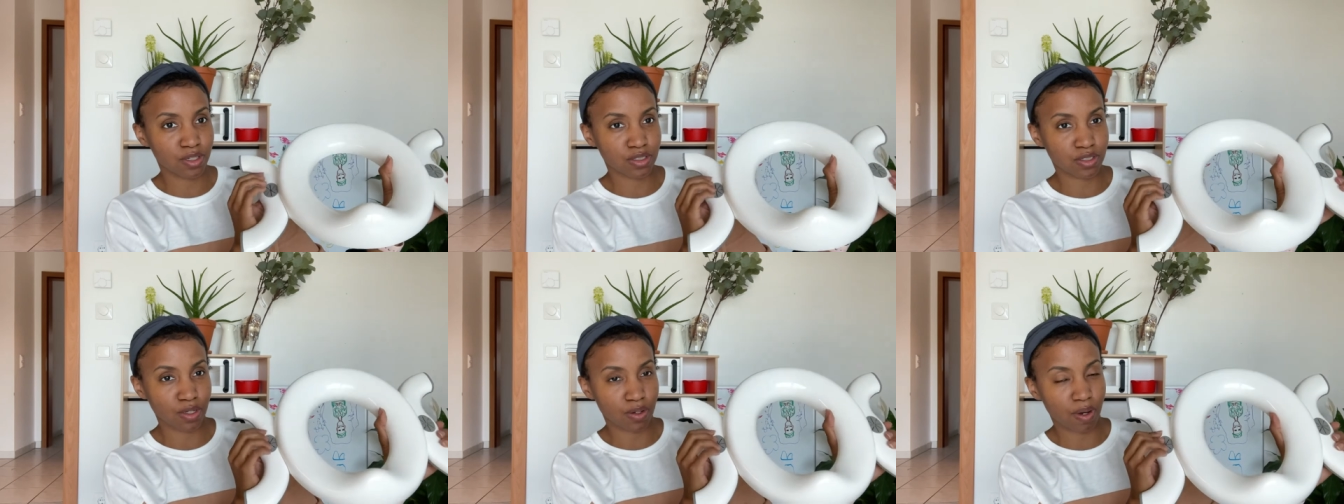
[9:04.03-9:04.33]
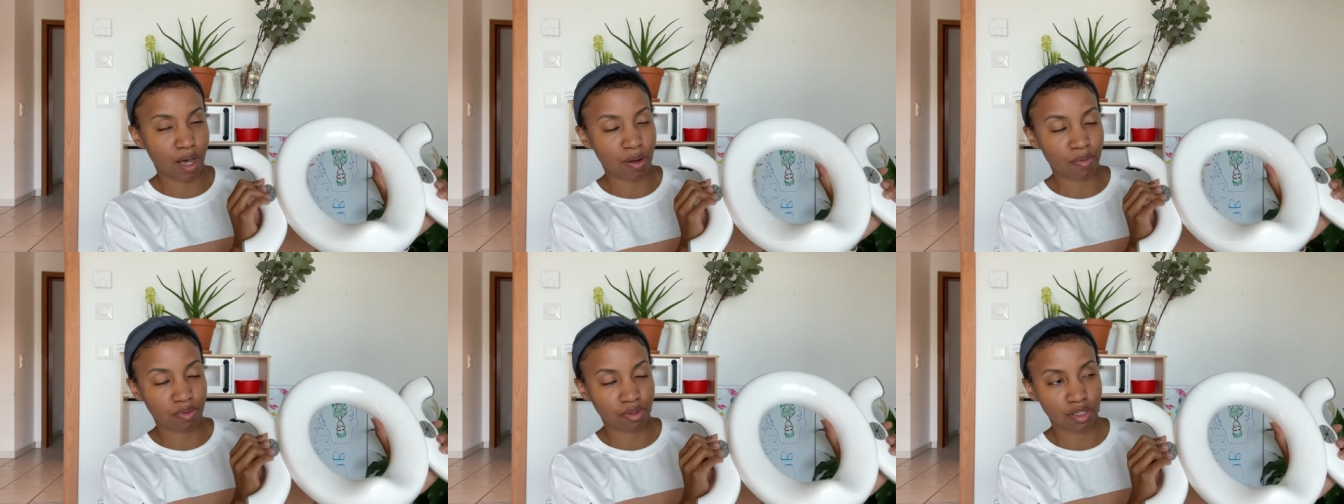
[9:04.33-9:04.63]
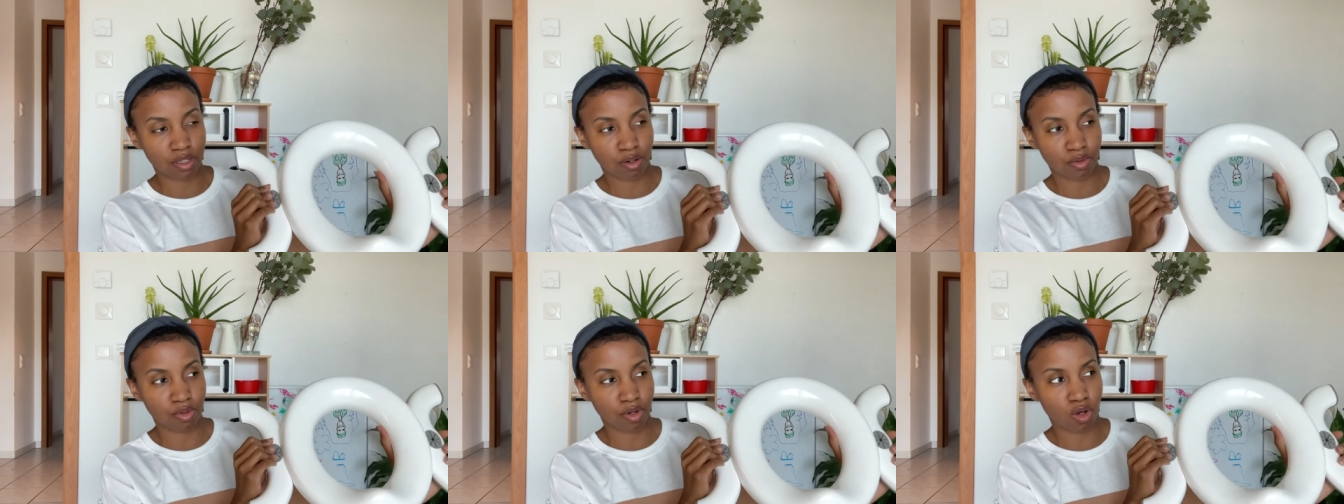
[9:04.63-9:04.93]
so I really
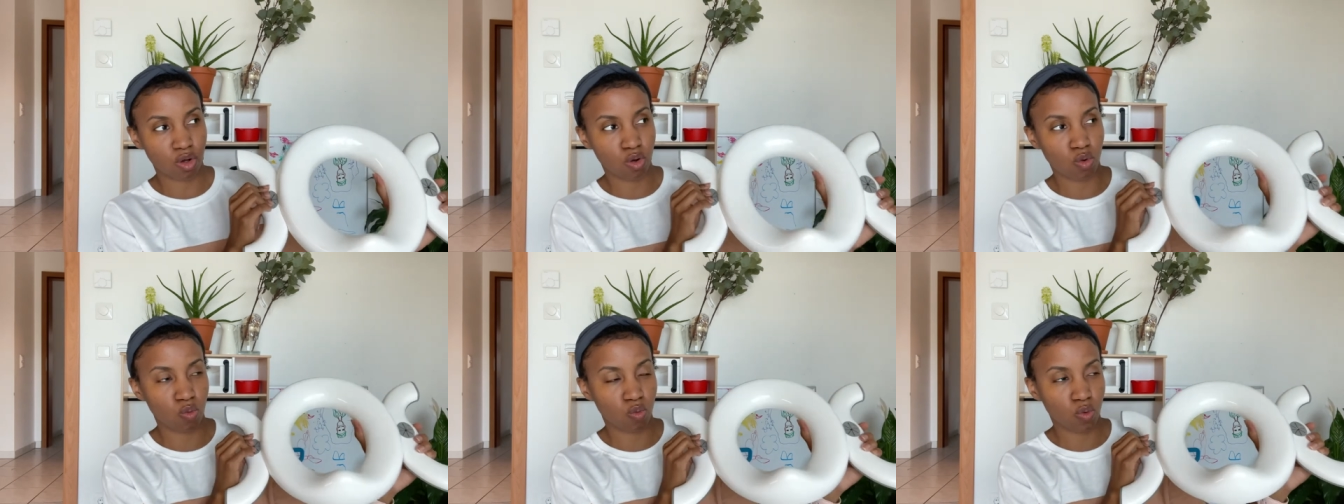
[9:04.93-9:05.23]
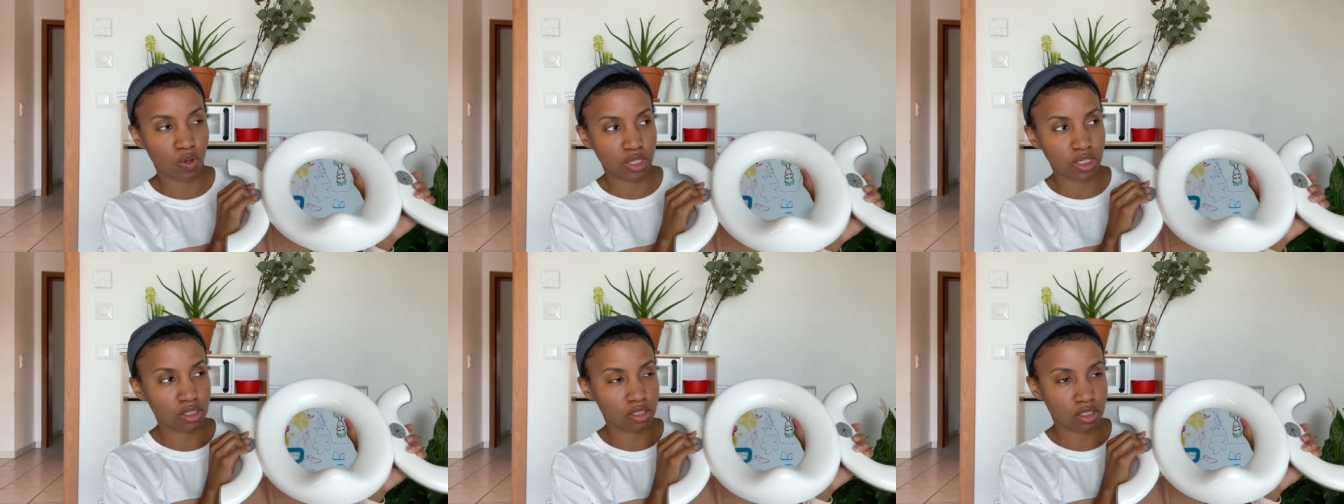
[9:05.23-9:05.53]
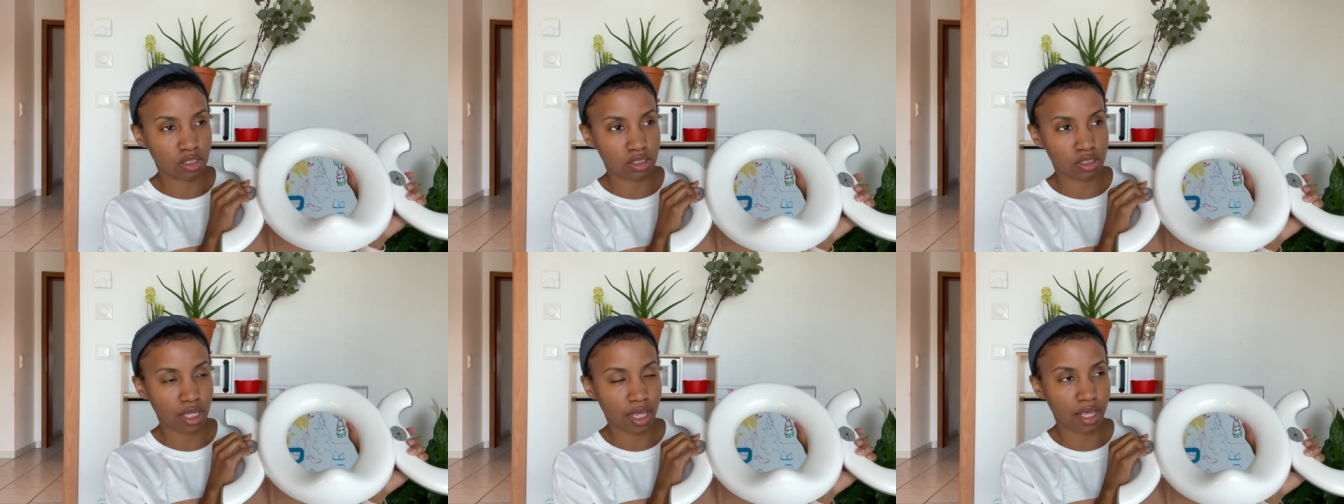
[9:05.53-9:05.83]
don't know what it
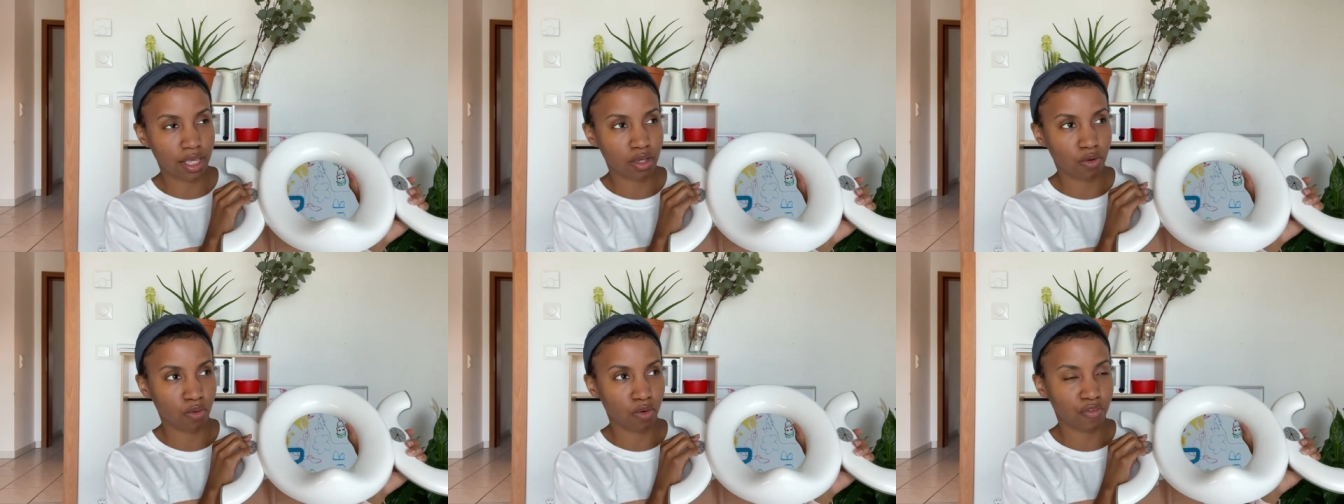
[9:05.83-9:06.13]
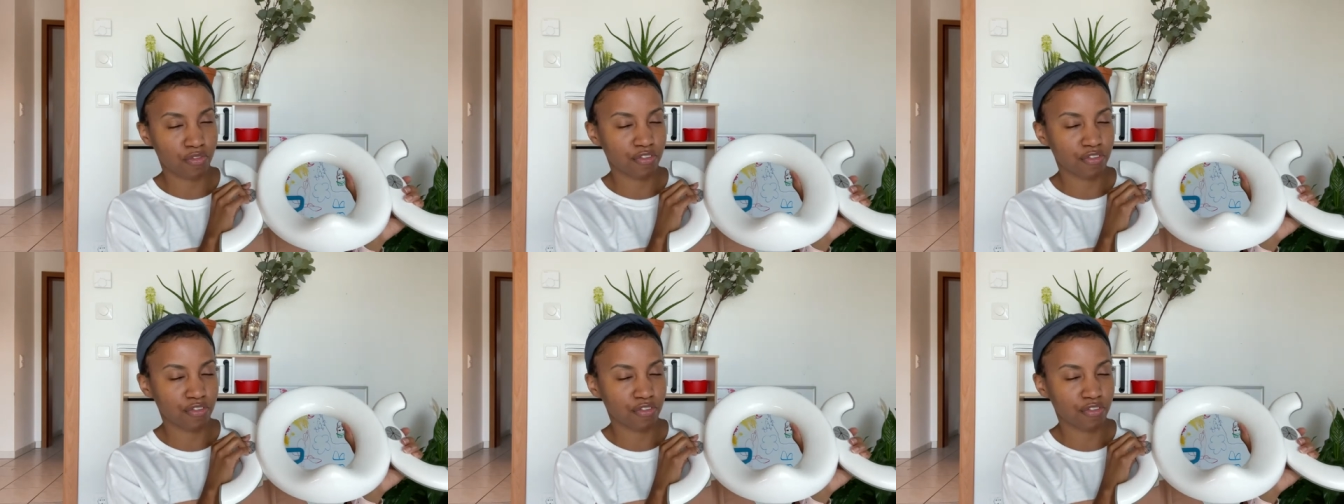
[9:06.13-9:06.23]
looks like or